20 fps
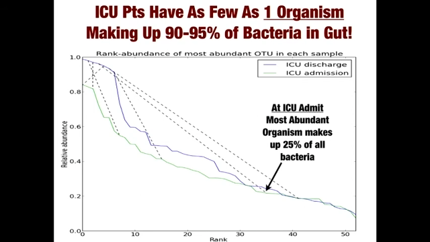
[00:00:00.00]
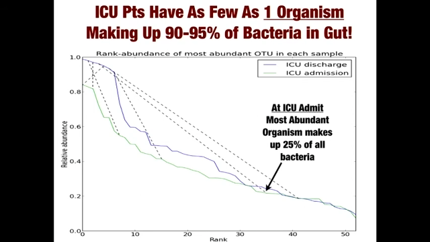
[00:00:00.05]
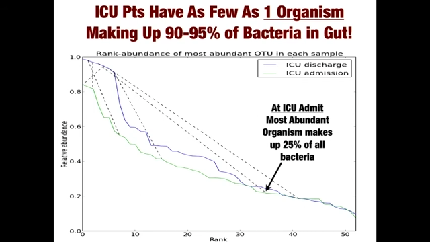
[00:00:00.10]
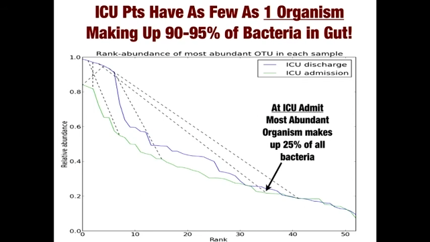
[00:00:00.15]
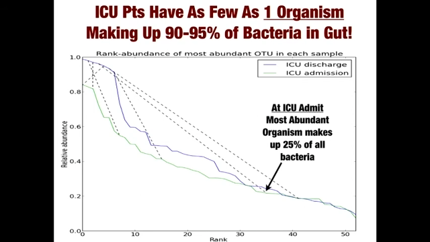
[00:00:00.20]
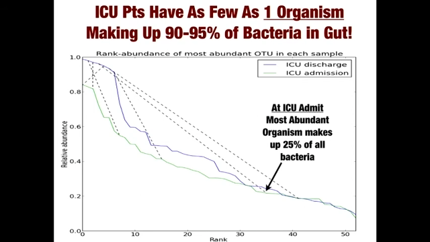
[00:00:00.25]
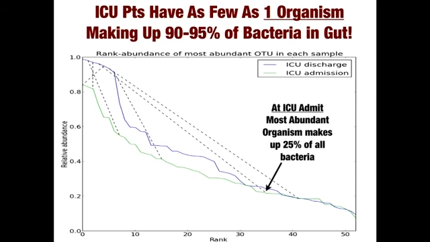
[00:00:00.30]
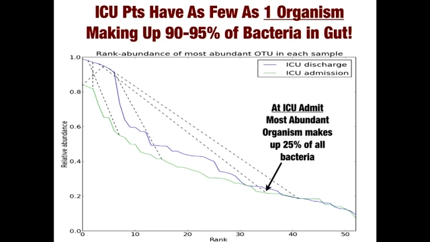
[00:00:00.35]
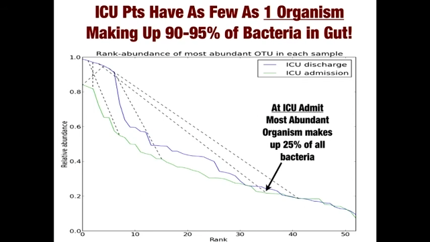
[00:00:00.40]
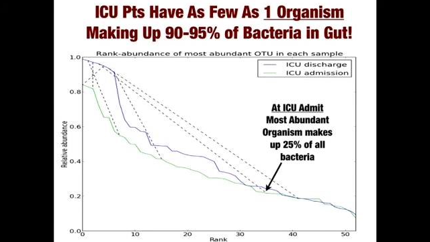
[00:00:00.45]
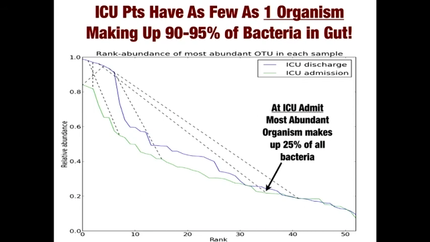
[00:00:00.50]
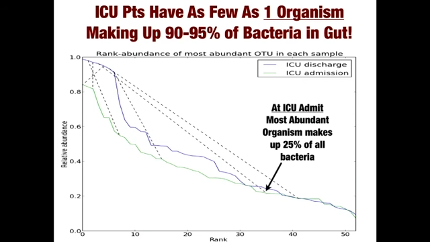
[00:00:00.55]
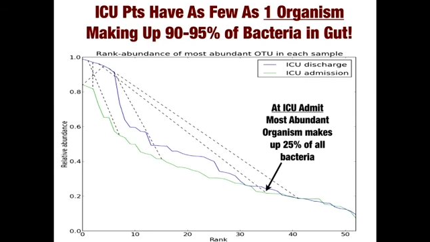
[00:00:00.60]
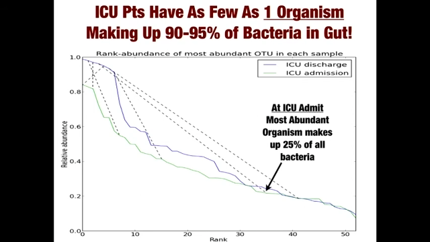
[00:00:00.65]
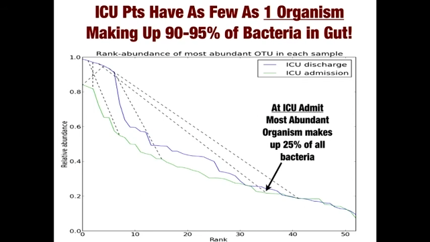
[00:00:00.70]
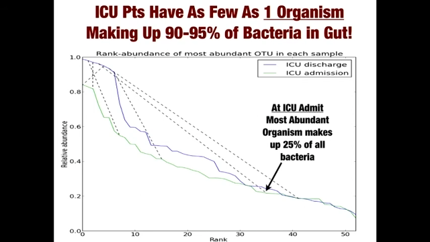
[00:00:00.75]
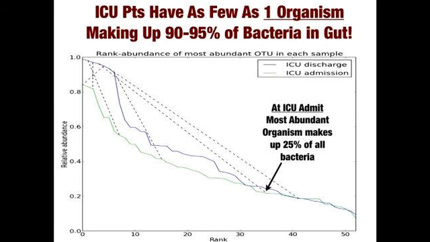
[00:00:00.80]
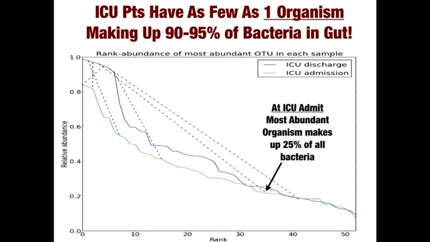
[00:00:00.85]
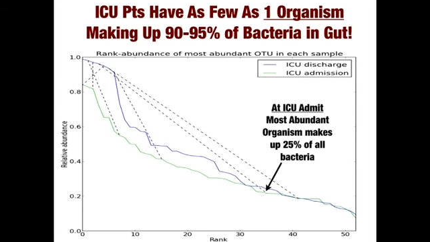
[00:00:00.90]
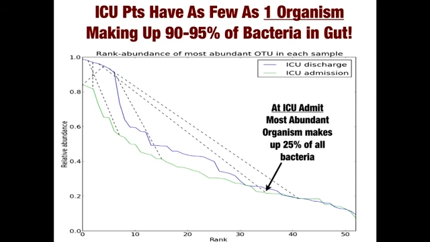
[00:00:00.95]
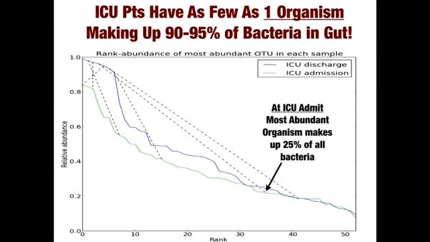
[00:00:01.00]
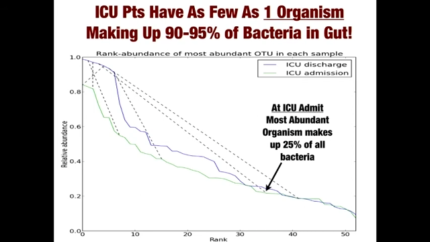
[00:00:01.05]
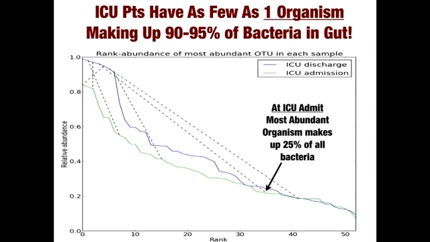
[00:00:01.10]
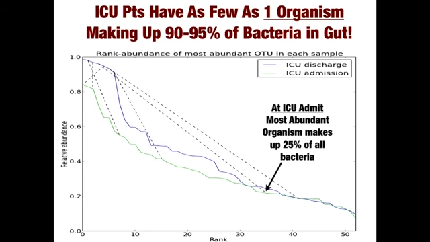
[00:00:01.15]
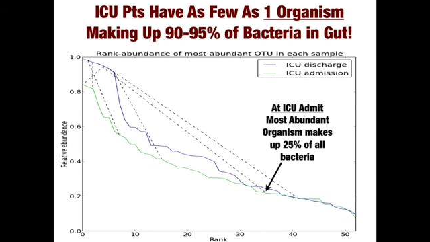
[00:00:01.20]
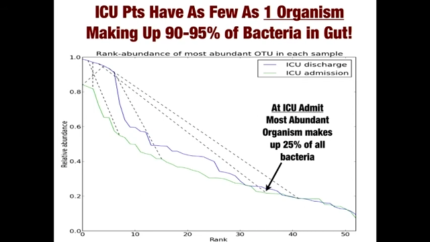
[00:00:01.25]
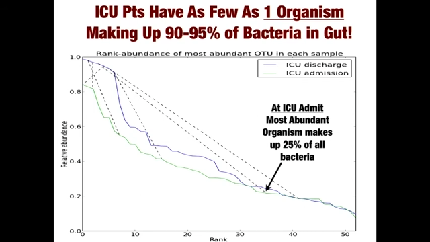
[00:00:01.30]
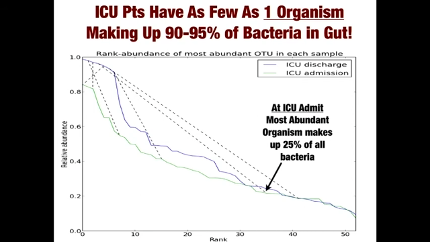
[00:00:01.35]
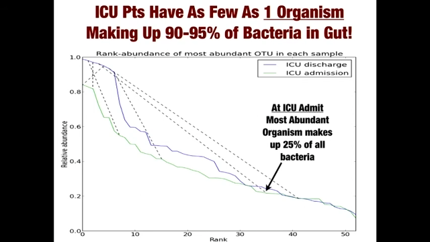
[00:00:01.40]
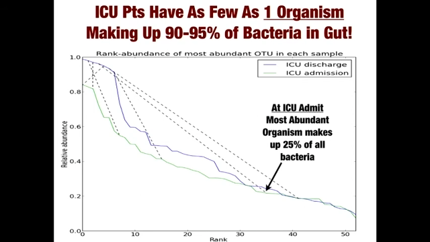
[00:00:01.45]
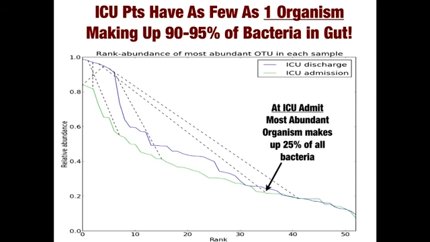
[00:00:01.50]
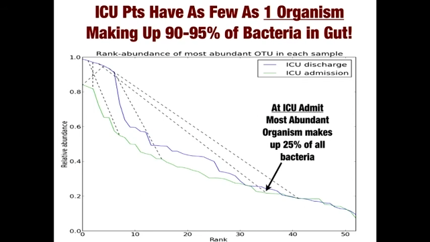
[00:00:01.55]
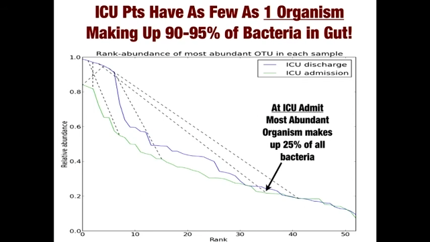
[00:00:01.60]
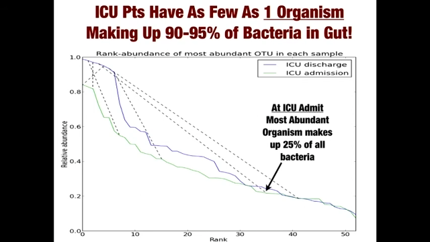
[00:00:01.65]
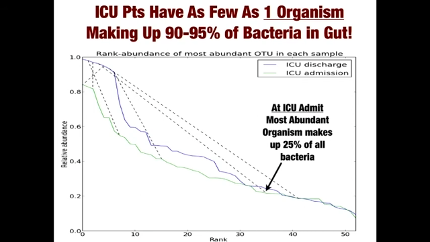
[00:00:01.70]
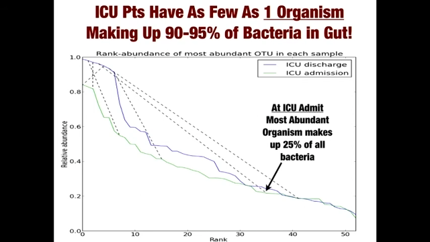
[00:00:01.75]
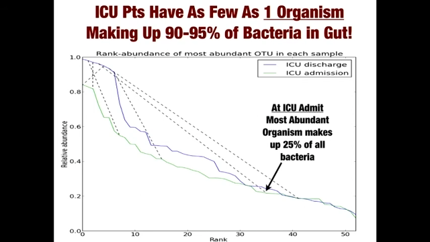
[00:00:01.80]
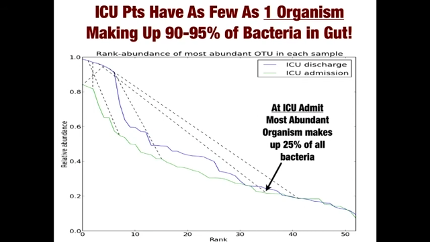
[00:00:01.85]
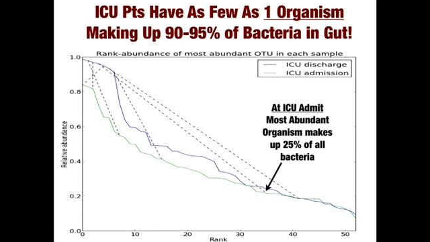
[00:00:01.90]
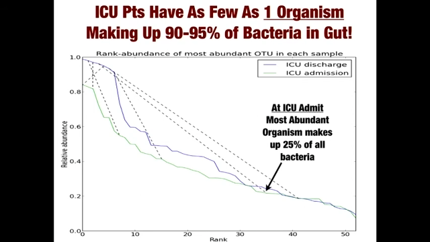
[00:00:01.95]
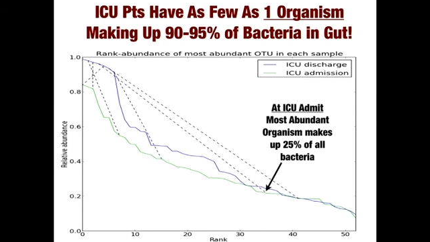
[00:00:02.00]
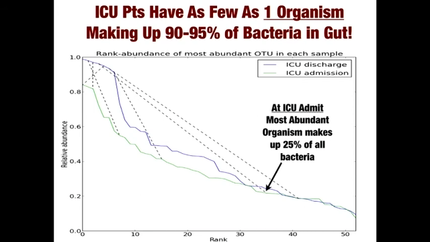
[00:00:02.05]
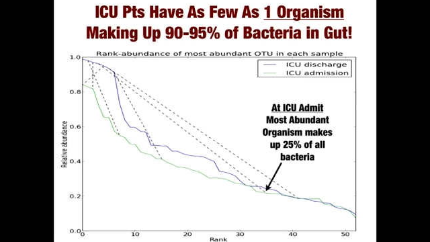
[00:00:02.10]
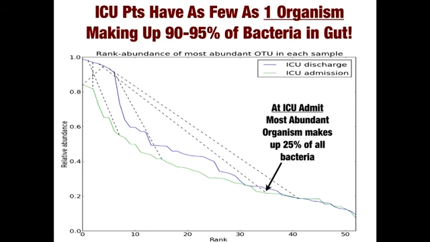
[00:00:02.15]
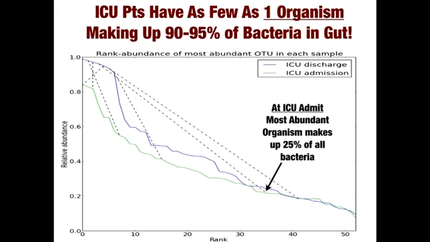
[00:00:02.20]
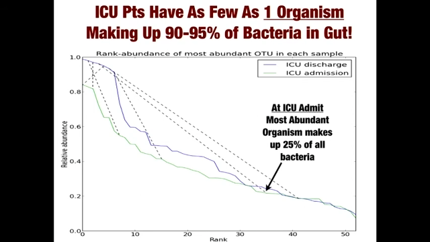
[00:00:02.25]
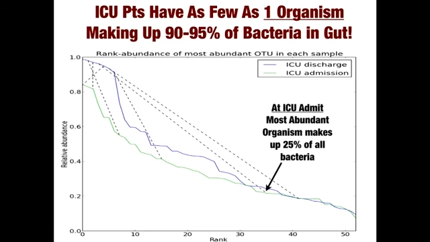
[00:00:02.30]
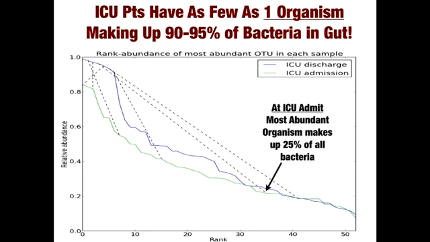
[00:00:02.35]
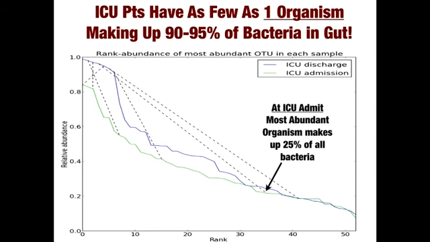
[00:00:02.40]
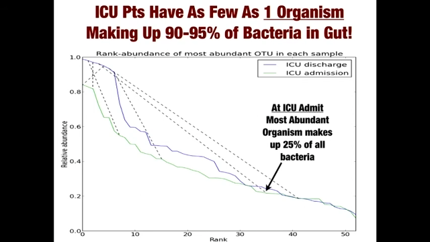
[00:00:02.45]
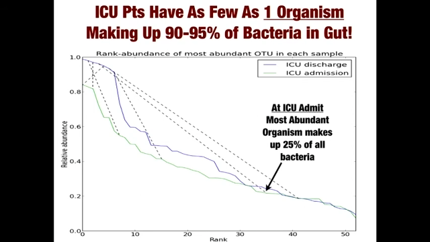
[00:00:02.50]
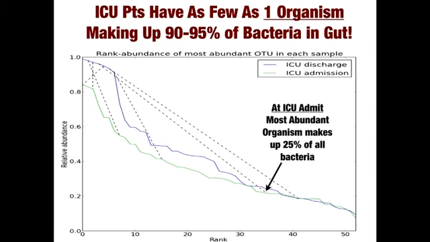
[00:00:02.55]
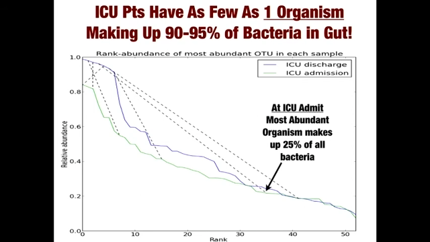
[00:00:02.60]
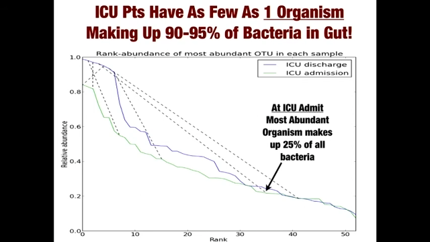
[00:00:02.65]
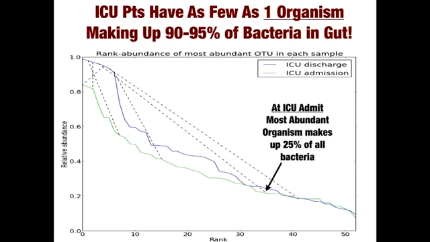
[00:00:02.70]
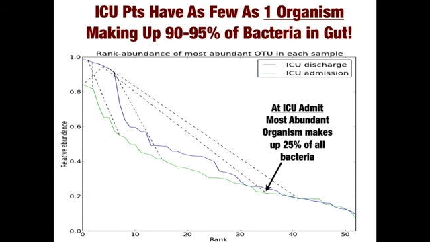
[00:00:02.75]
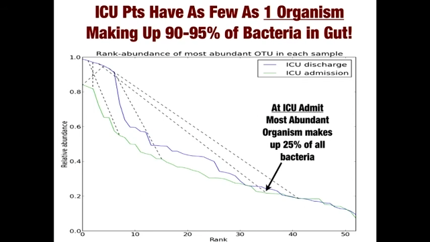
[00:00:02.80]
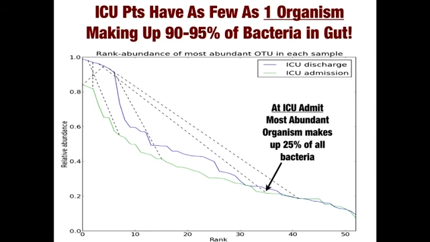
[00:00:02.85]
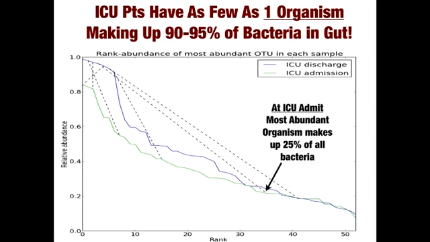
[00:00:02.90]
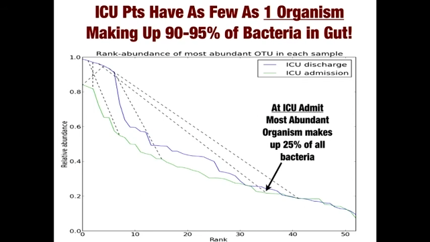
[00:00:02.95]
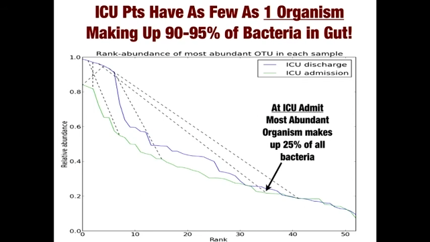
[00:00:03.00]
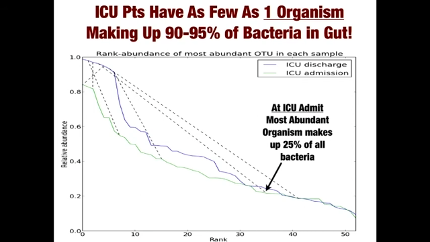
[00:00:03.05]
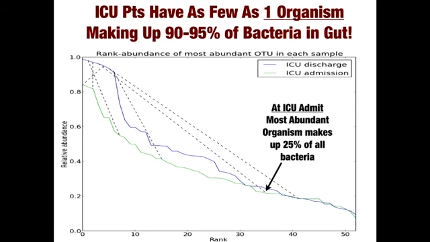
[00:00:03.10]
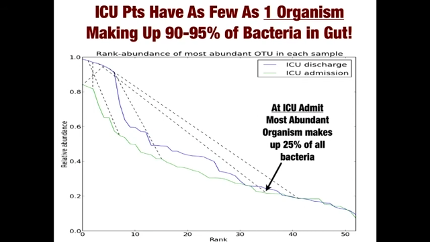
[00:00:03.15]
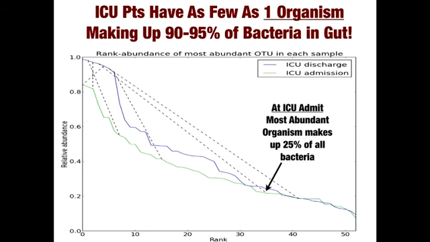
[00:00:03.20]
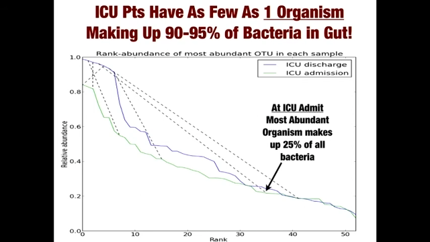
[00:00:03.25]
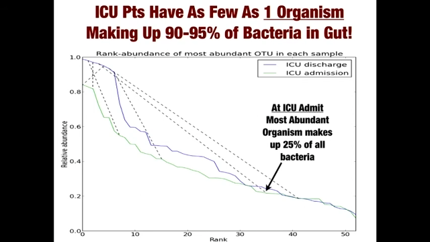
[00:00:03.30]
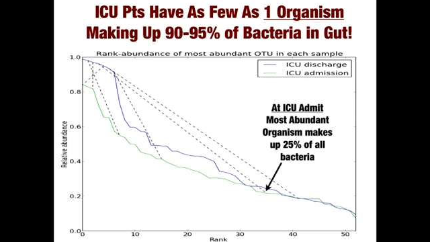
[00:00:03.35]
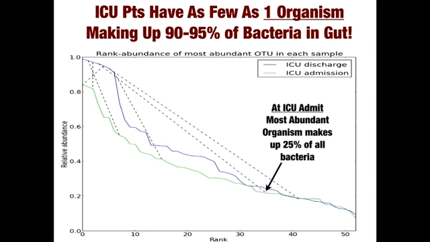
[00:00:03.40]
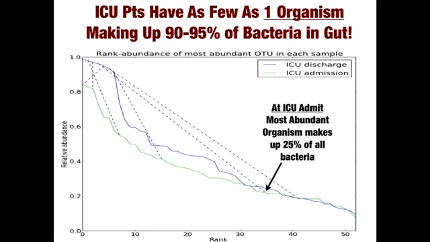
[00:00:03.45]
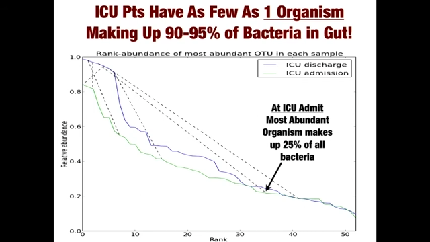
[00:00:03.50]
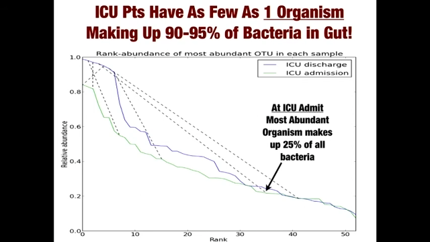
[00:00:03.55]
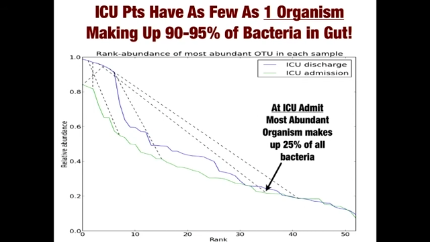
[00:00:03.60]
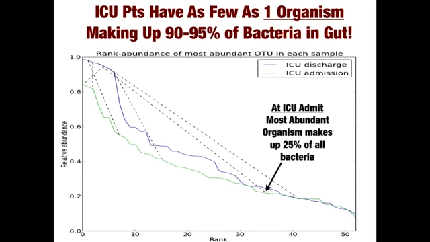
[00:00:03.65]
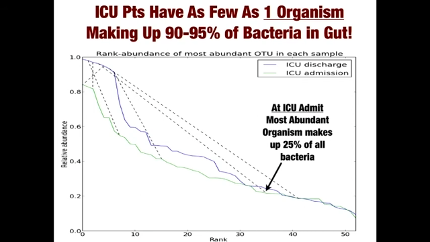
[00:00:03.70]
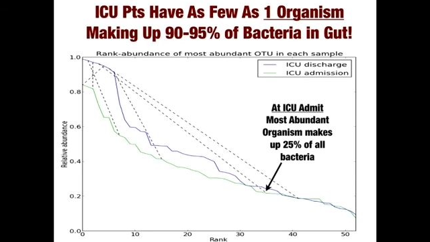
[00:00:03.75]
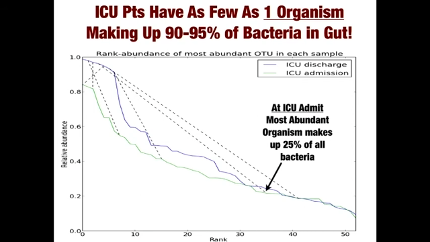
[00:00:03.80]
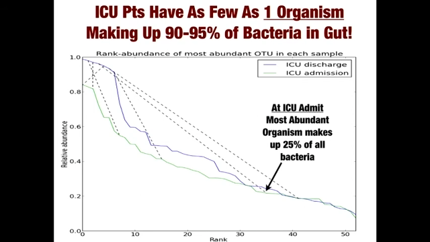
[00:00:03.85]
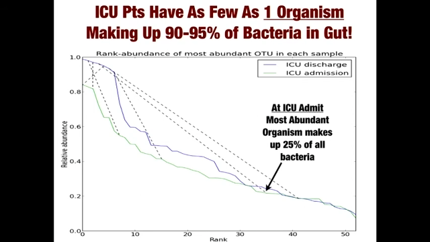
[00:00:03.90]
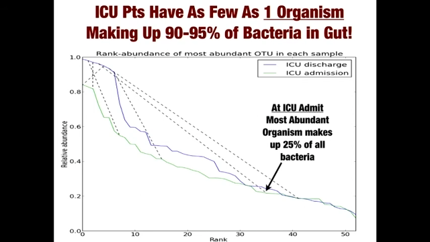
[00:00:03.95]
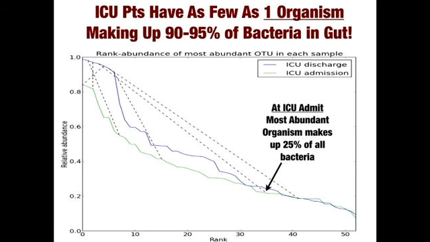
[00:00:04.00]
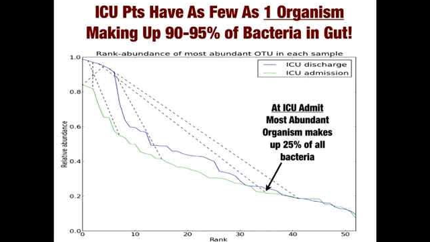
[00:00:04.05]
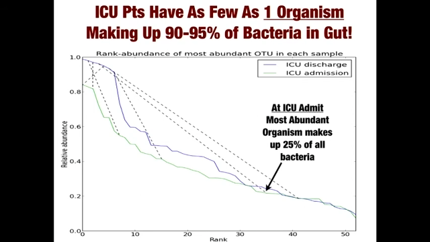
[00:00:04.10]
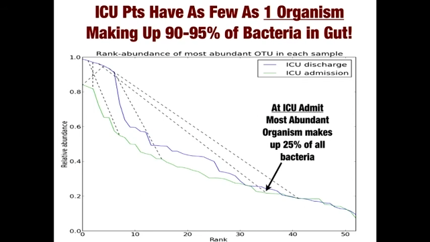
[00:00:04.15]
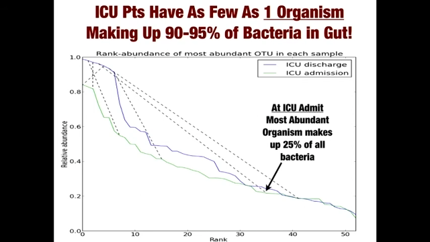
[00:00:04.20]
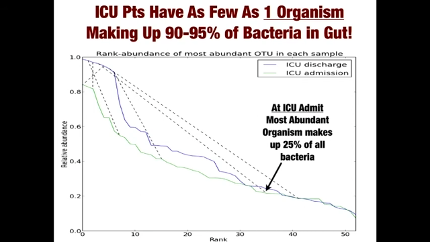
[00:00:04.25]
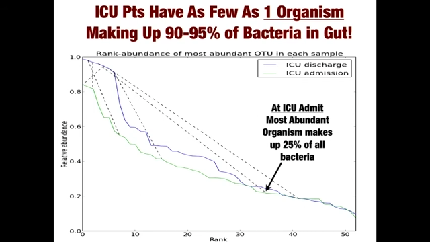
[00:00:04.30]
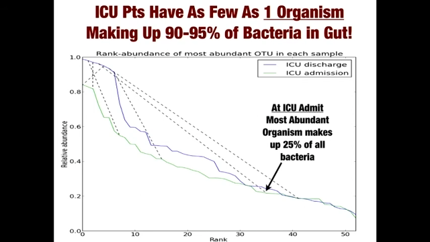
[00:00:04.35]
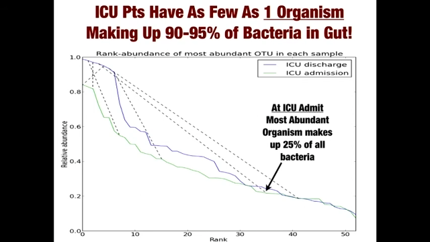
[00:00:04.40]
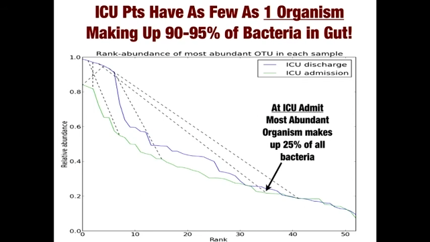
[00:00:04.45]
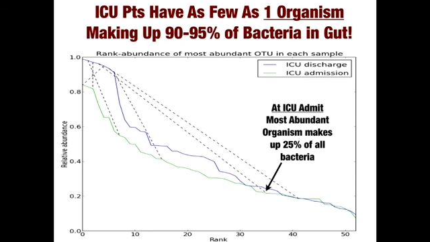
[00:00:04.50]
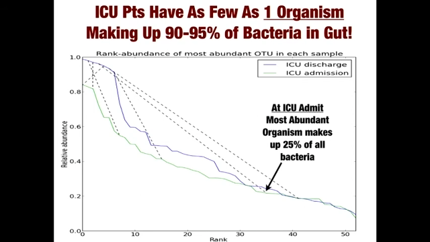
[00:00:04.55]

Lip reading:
Nobody's mouth can be seen.